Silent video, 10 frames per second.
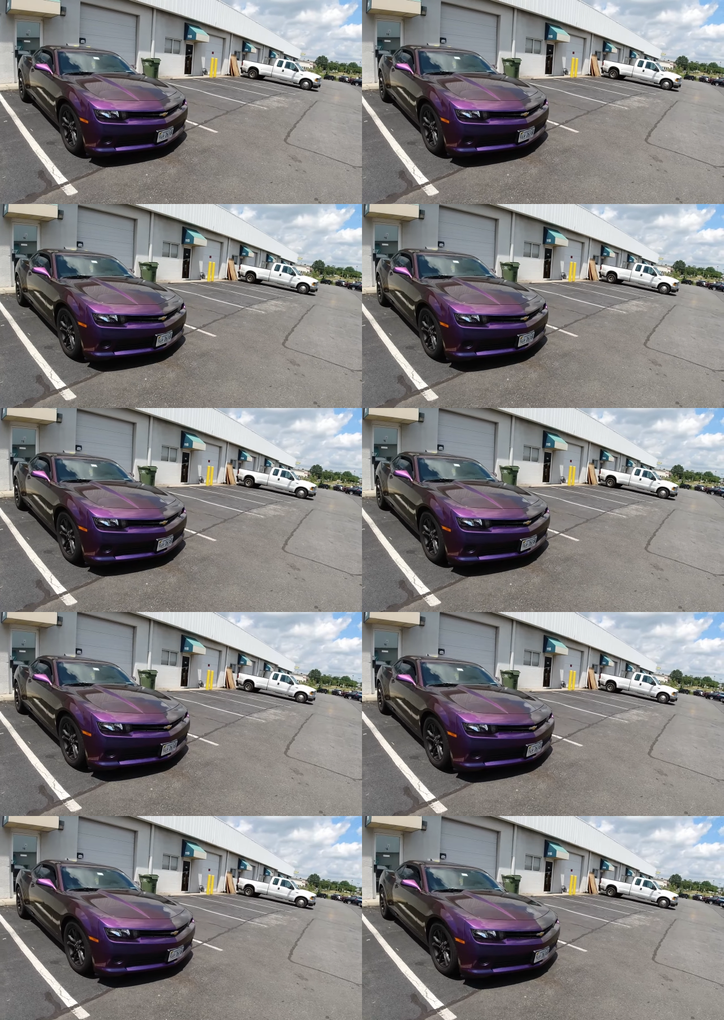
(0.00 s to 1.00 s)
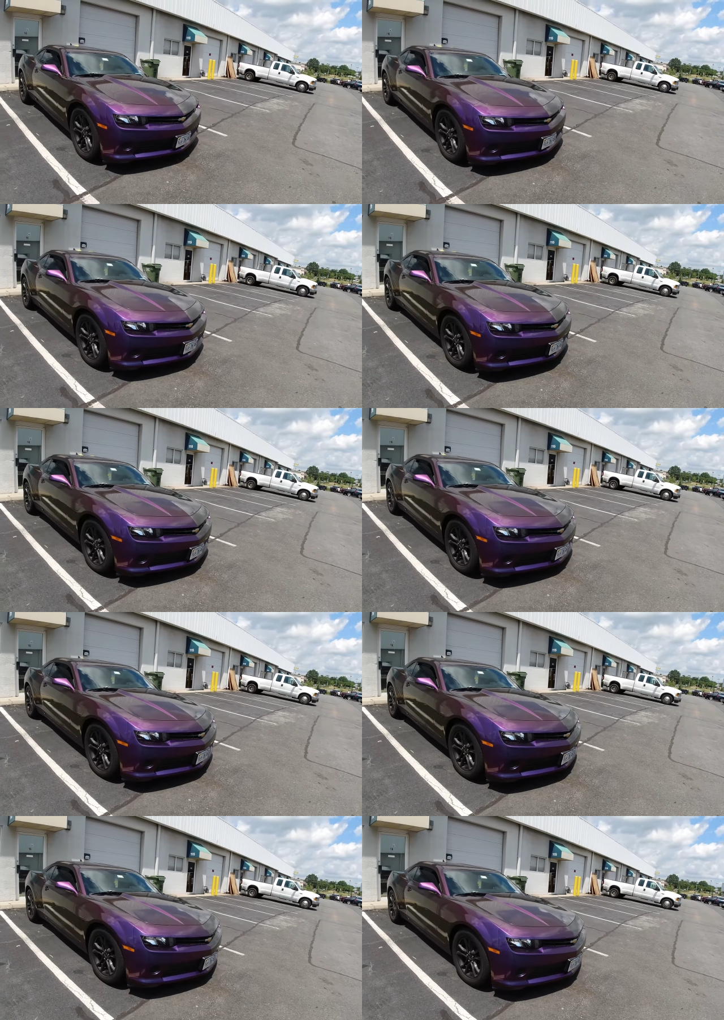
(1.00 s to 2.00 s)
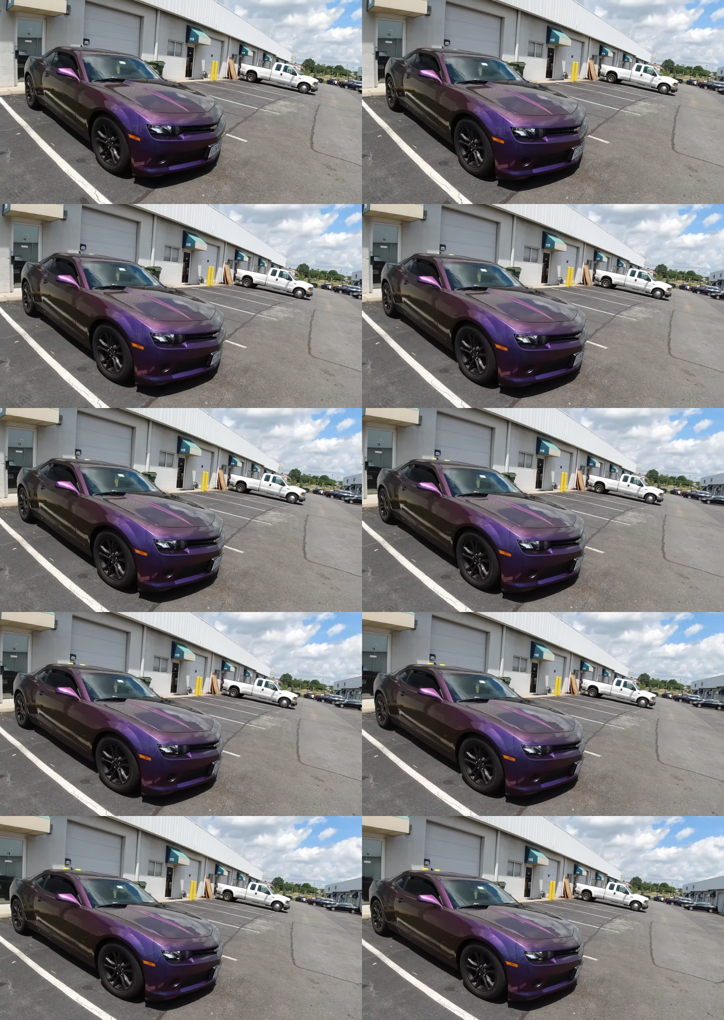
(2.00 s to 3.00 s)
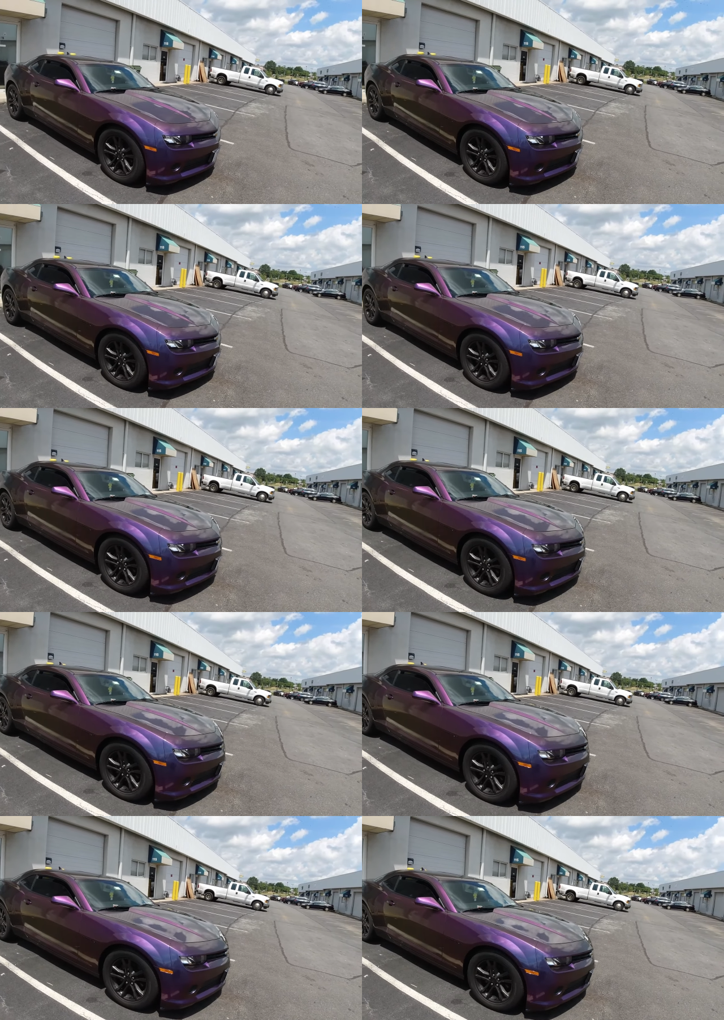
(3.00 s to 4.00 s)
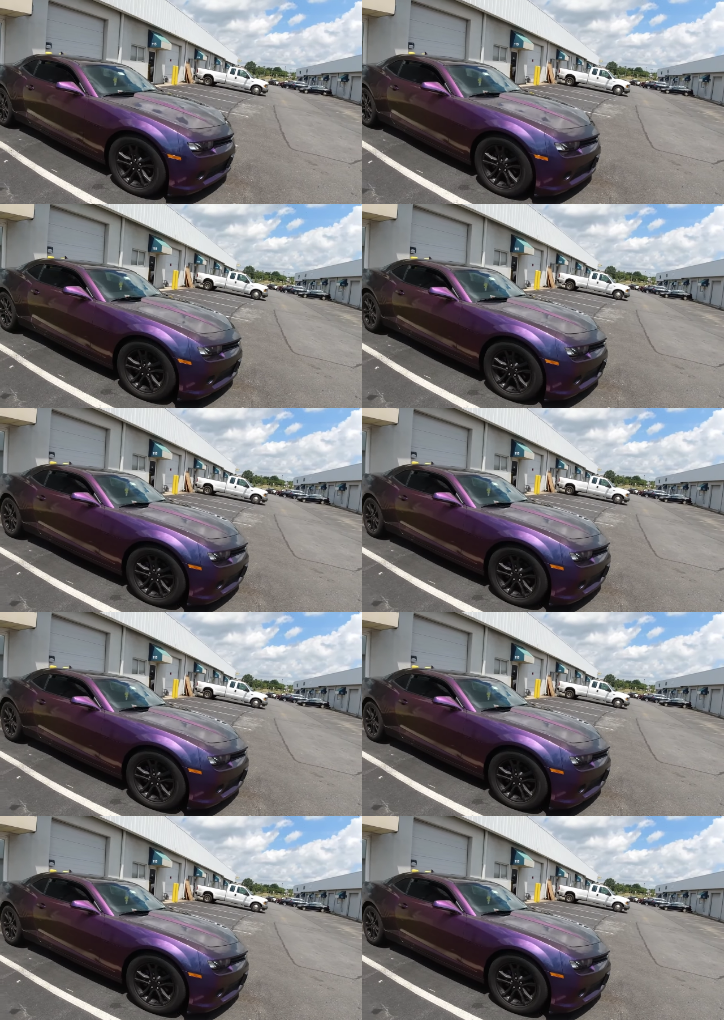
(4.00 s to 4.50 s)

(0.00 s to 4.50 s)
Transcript: No face is visible, so there are no lips to read.